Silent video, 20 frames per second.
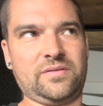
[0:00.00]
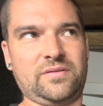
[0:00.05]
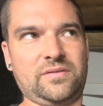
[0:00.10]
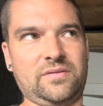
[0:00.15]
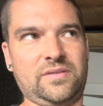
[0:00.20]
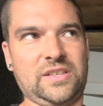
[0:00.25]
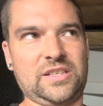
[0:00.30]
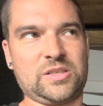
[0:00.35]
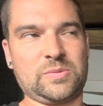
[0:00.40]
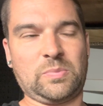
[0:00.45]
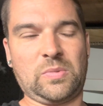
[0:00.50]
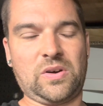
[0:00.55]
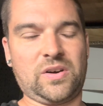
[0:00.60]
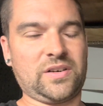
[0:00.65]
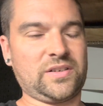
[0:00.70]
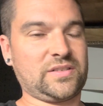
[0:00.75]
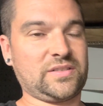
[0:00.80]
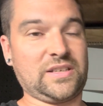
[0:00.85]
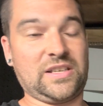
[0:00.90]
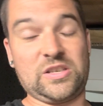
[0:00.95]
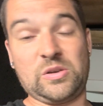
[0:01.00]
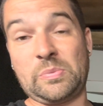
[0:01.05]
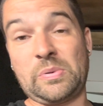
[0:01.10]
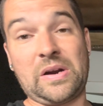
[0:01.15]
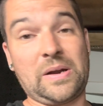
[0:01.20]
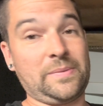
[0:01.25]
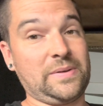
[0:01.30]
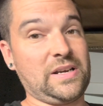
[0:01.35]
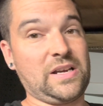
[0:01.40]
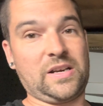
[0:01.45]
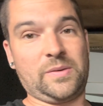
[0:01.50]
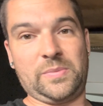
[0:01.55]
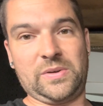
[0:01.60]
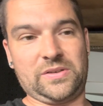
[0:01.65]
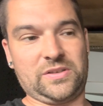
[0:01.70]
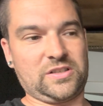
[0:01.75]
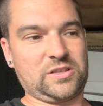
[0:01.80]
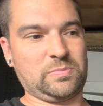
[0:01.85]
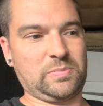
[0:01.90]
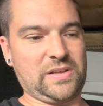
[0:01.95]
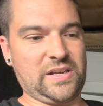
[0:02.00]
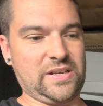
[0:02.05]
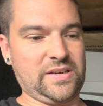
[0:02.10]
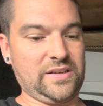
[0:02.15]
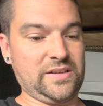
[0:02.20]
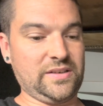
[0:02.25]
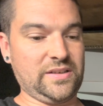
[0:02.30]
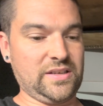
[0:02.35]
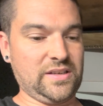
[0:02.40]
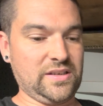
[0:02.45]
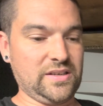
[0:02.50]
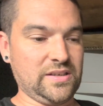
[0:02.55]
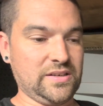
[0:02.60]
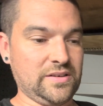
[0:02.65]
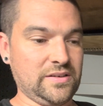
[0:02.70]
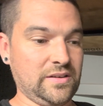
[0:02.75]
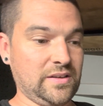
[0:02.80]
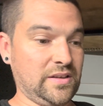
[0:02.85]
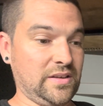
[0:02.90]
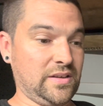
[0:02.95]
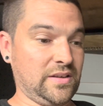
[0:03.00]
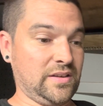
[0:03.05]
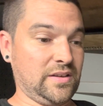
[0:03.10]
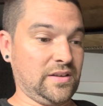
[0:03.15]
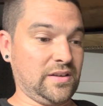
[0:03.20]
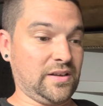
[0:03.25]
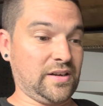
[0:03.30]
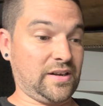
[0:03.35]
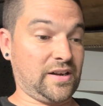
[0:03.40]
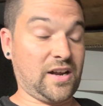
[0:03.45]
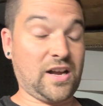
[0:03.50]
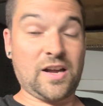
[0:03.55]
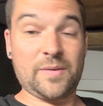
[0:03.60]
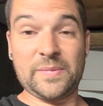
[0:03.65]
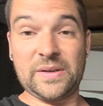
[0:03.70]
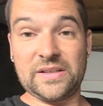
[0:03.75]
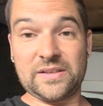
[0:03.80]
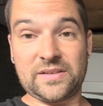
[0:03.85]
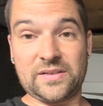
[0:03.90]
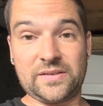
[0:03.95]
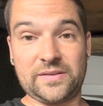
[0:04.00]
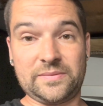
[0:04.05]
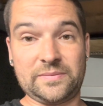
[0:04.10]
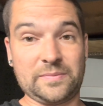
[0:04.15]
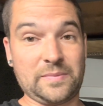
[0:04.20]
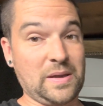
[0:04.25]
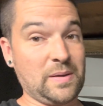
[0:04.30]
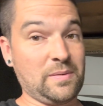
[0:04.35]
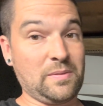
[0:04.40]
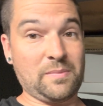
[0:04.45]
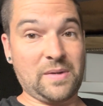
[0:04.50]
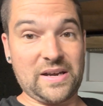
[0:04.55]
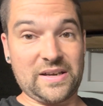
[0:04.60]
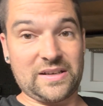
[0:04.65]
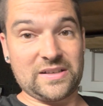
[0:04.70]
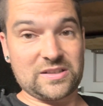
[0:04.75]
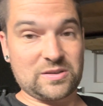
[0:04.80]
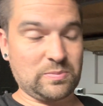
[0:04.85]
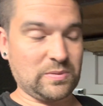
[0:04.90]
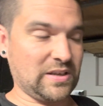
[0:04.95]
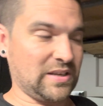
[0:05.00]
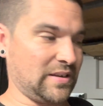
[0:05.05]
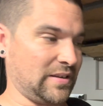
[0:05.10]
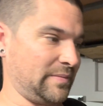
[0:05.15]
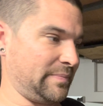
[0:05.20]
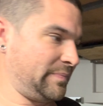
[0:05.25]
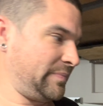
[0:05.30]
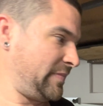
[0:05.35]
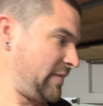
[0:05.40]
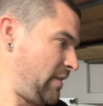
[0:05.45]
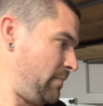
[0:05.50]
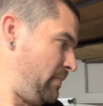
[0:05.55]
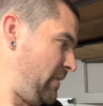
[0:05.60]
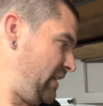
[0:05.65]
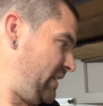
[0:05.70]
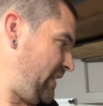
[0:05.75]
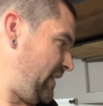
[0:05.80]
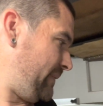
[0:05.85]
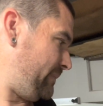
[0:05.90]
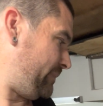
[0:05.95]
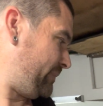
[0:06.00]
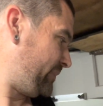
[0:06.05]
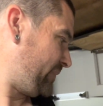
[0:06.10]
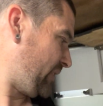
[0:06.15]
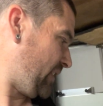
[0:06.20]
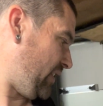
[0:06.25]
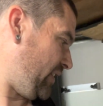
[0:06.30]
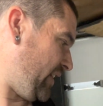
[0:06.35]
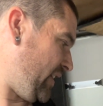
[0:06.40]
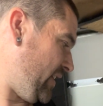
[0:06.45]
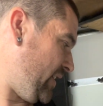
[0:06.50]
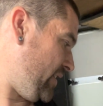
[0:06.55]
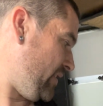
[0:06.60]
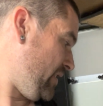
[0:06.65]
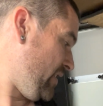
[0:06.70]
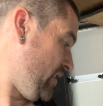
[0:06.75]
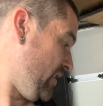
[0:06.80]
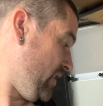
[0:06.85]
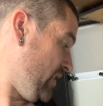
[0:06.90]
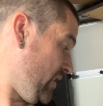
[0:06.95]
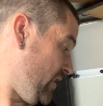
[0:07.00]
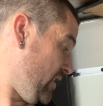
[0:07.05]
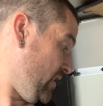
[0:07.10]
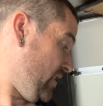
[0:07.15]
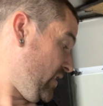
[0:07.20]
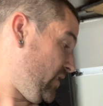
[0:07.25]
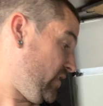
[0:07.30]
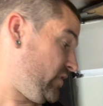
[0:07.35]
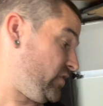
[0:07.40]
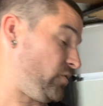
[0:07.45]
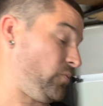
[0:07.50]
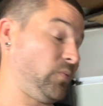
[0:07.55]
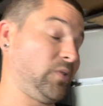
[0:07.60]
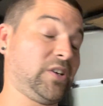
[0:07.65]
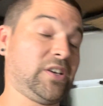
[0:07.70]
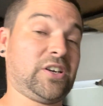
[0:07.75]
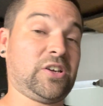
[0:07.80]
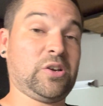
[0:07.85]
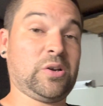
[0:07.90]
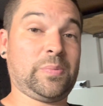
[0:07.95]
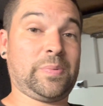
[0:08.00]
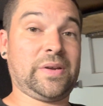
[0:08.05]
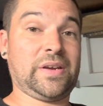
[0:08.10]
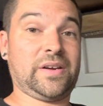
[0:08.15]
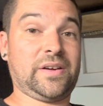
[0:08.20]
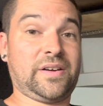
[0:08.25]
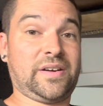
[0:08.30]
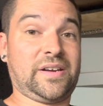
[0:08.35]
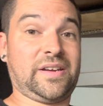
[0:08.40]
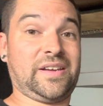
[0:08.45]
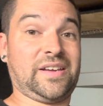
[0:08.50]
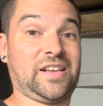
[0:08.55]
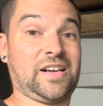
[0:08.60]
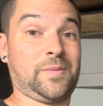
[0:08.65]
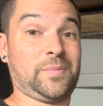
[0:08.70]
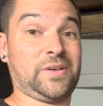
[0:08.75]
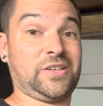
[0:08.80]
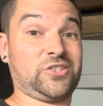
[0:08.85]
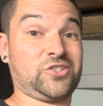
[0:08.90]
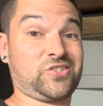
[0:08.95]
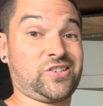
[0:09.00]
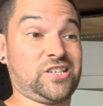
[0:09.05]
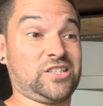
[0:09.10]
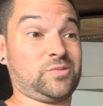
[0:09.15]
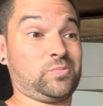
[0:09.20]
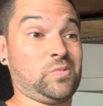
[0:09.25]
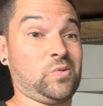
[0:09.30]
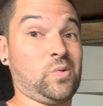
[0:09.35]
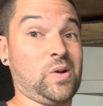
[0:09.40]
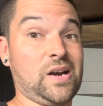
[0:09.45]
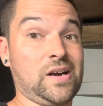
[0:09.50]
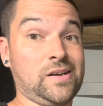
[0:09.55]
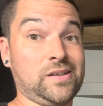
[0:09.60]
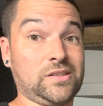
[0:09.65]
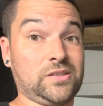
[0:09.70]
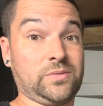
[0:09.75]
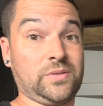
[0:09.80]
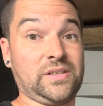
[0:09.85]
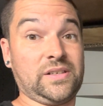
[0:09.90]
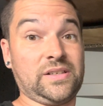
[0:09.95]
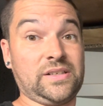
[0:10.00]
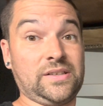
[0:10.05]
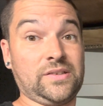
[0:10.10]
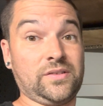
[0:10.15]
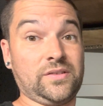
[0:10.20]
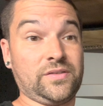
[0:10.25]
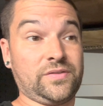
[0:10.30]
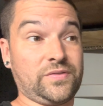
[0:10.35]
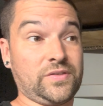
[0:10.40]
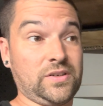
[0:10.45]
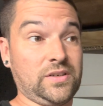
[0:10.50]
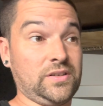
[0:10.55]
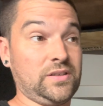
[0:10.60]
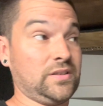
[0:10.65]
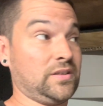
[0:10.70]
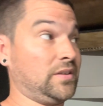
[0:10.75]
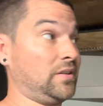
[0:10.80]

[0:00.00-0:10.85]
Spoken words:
it sparks. And you're probably not gonna be able to explain it in a comment. Maybe Mike can explain it Monday again. So we're gonna go up here and I'm gonna trace my wires of what I did on the front